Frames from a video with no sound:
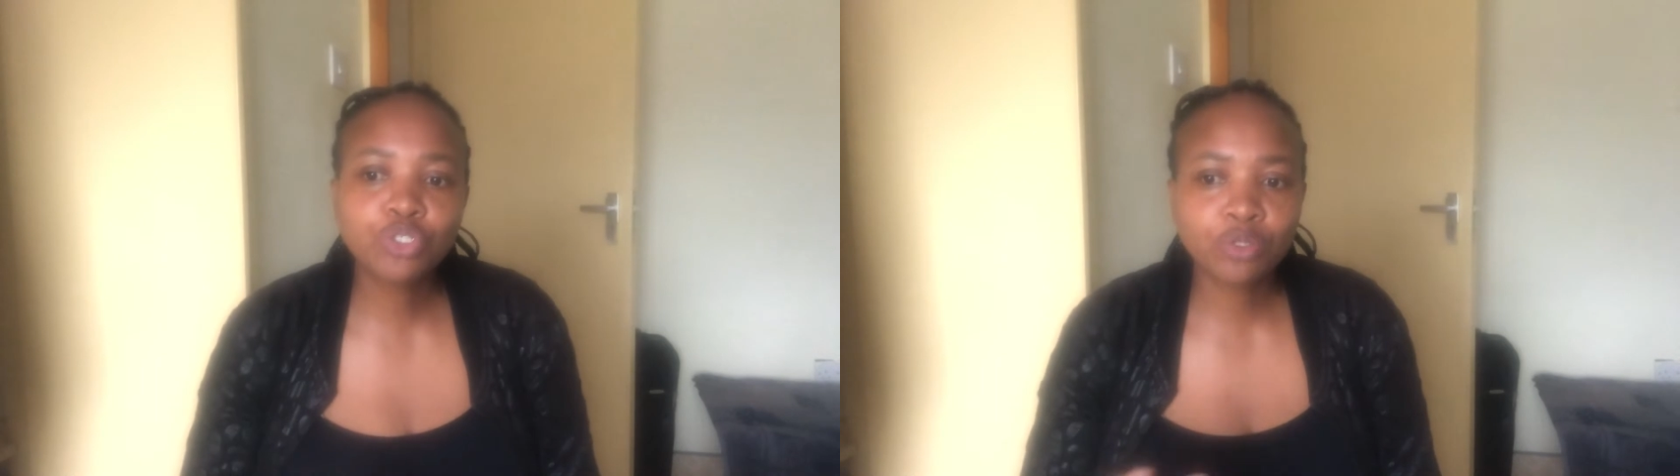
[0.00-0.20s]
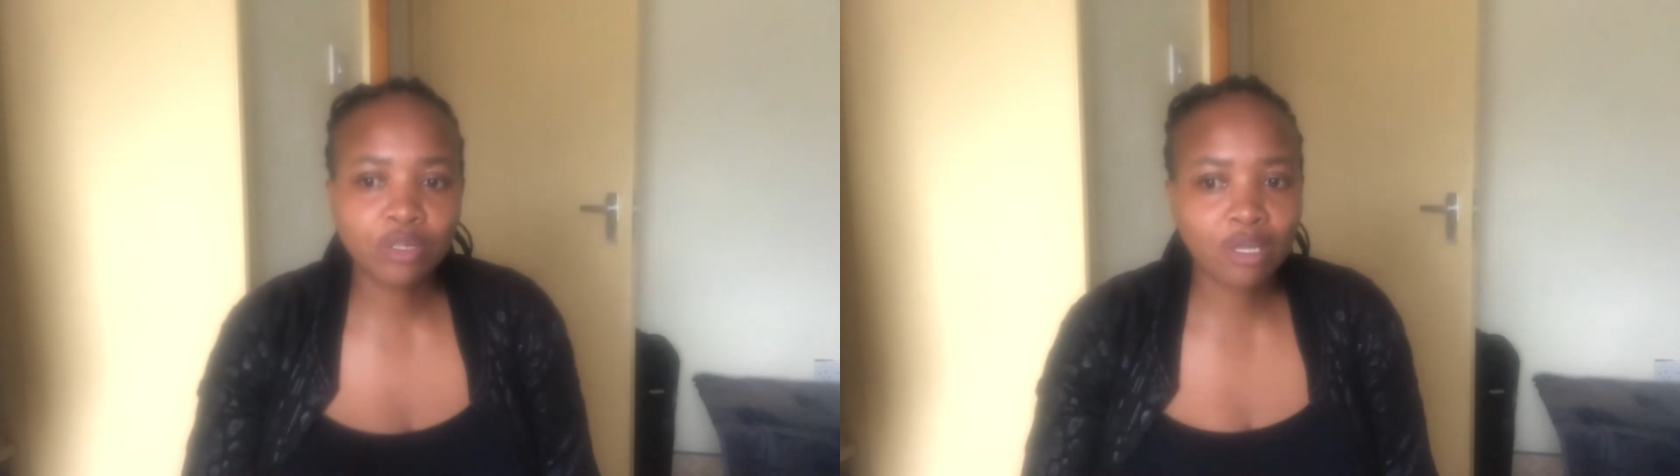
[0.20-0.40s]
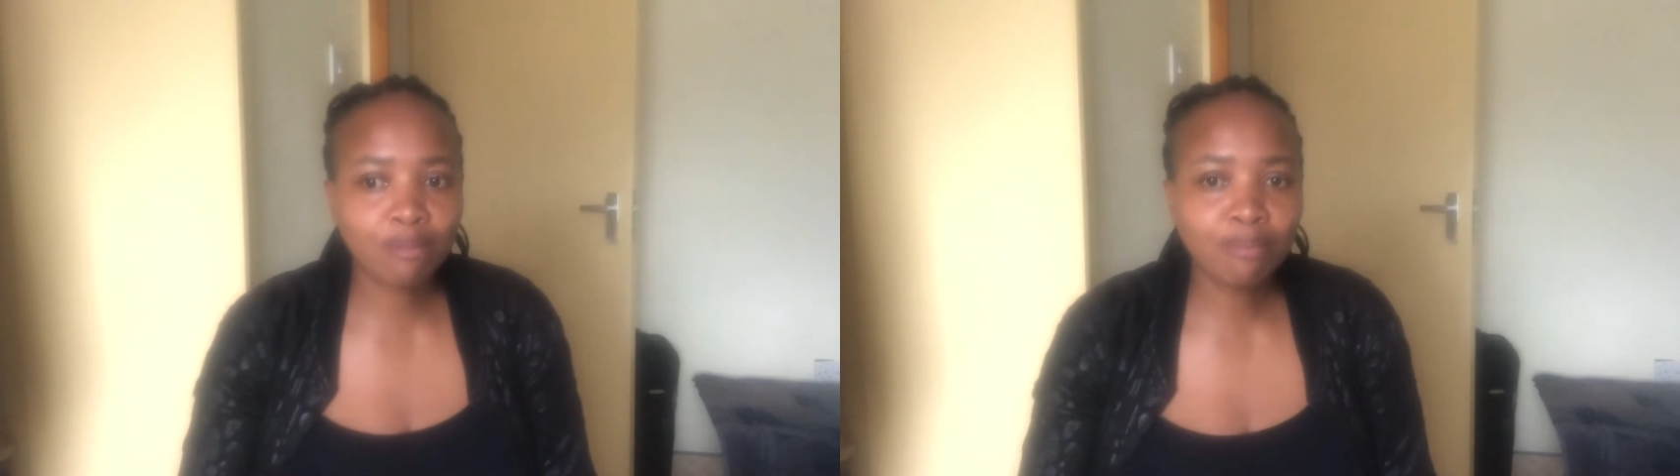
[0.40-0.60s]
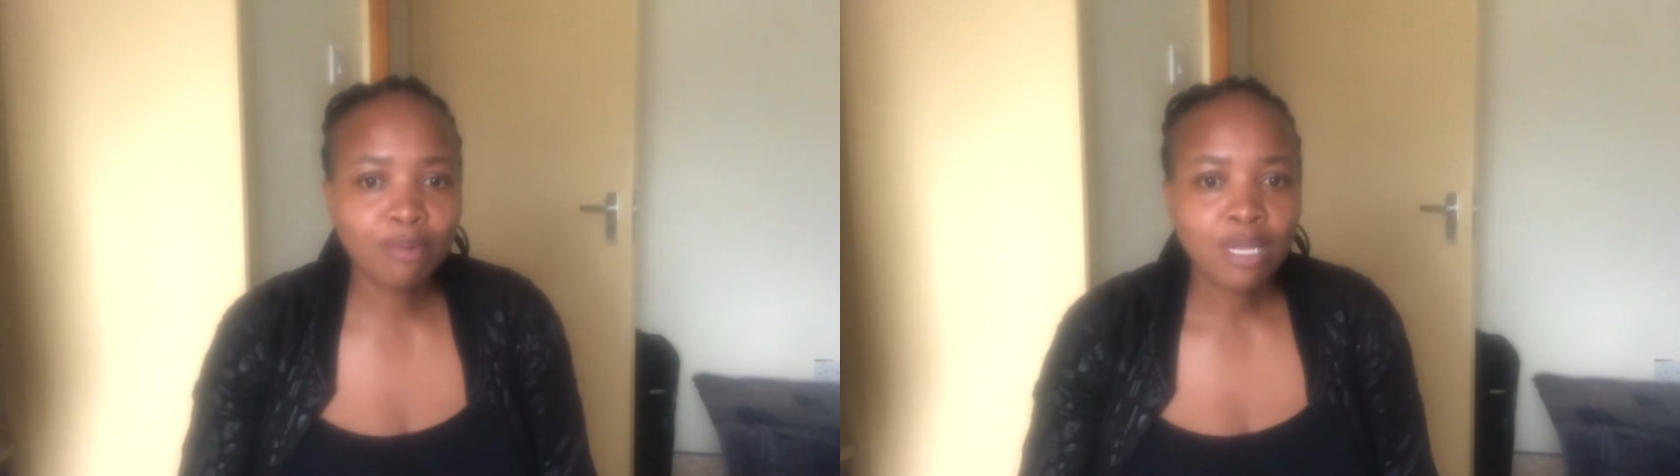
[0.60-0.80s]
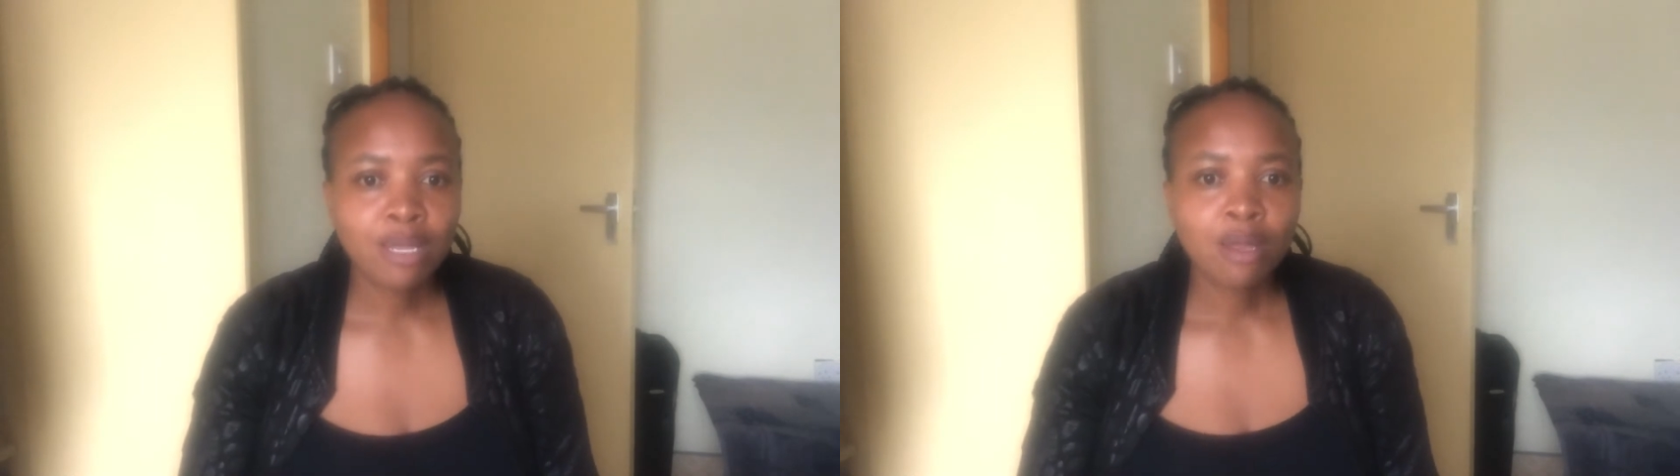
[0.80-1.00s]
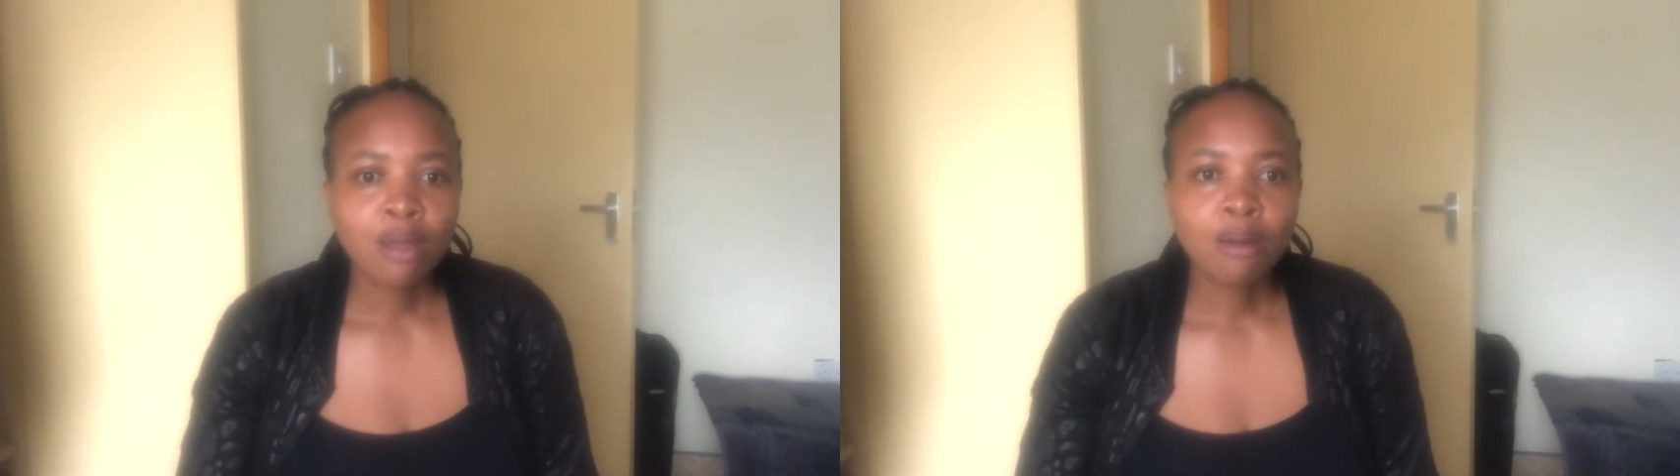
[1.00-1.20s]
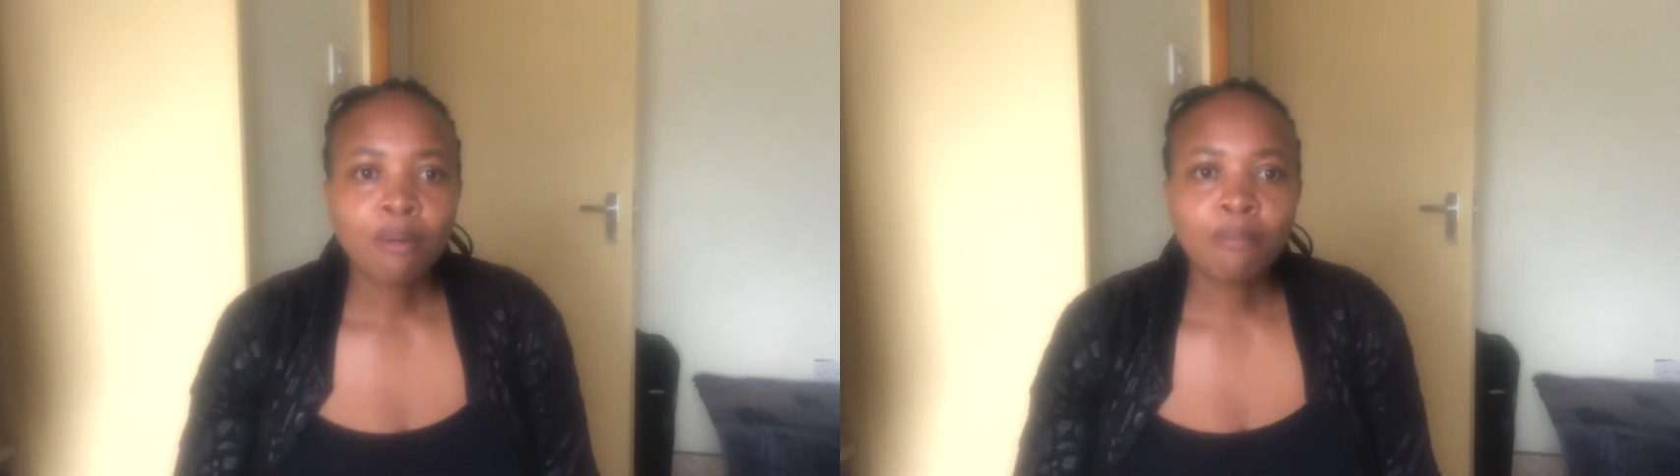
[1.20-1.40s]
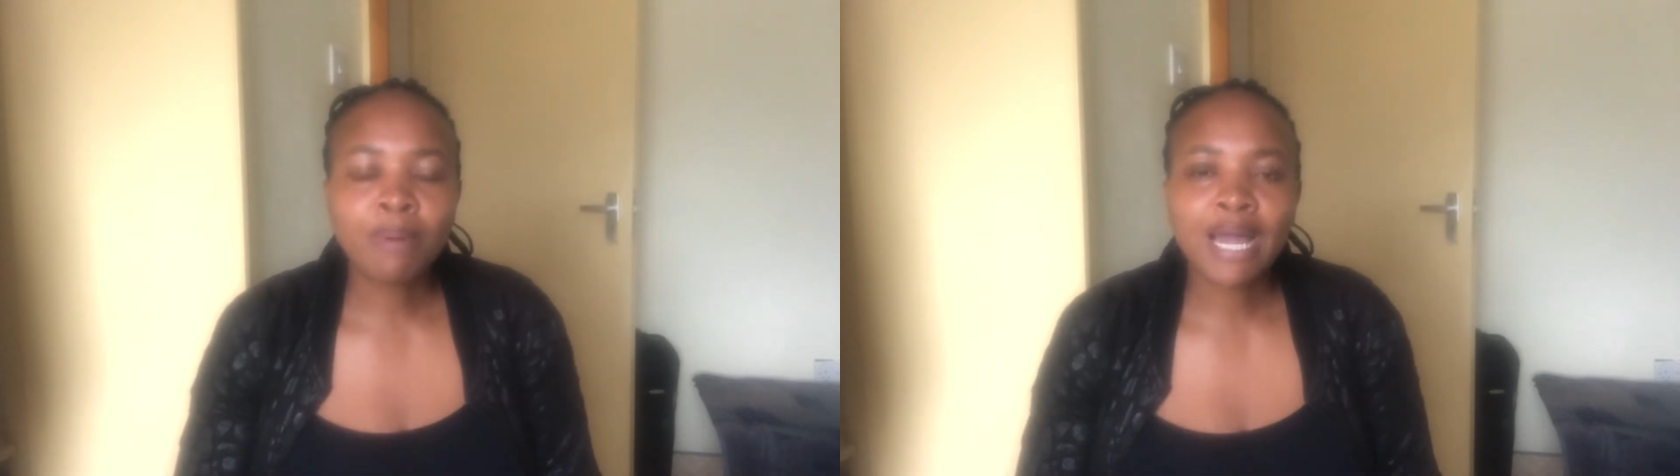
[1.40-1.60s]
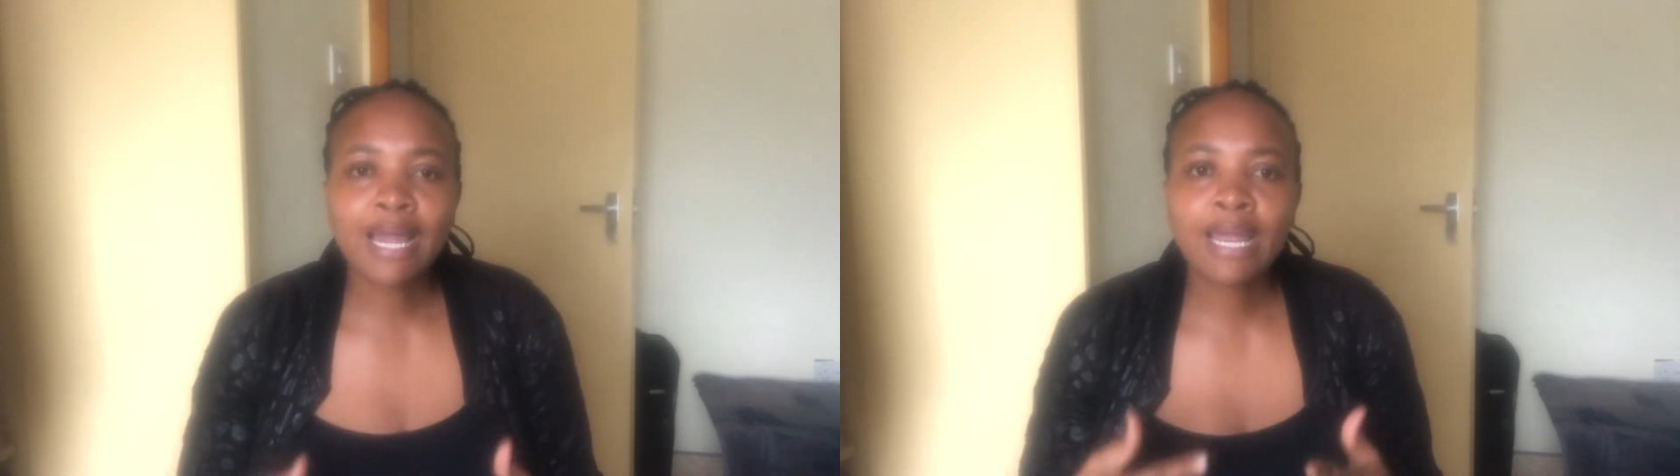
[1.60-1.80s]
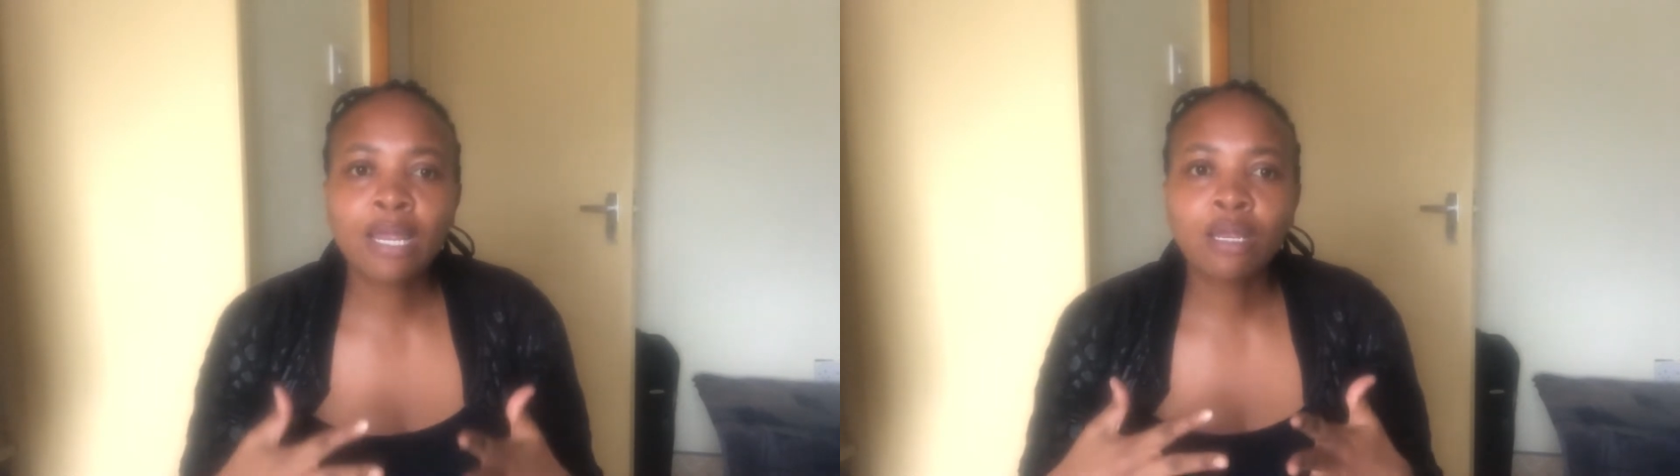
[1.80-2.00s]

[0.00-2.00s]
them by